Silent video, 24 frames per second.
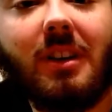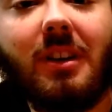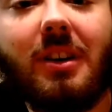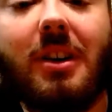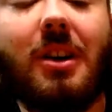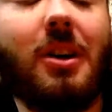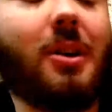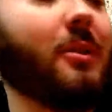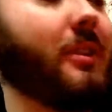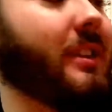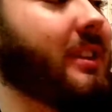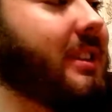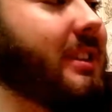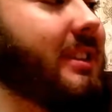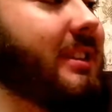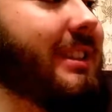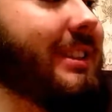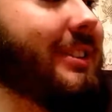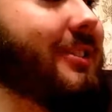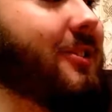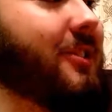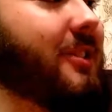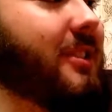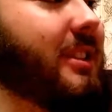Oh, this is
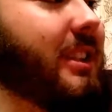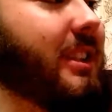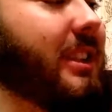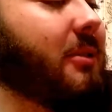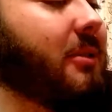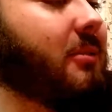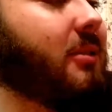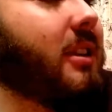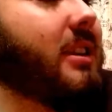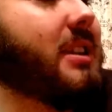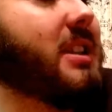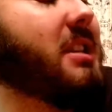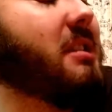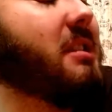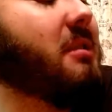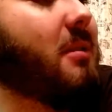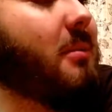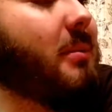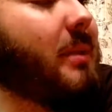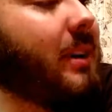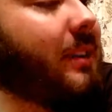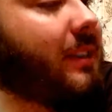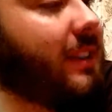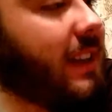interesting. You want to tell them
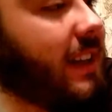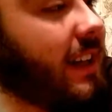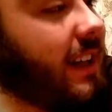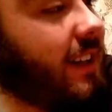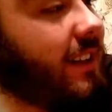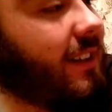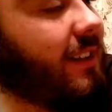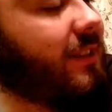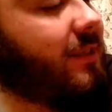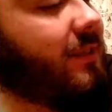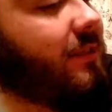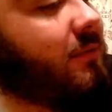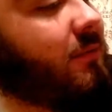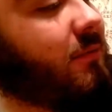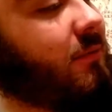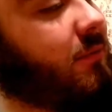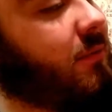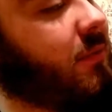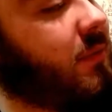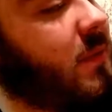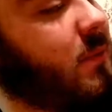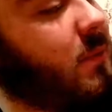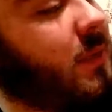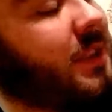about that?
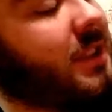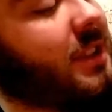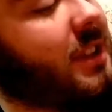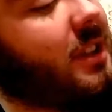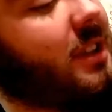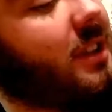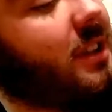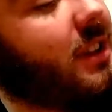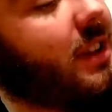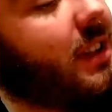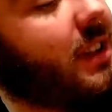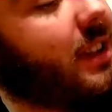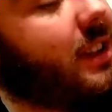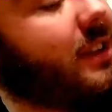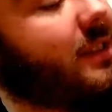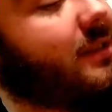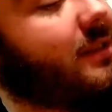What's it called again?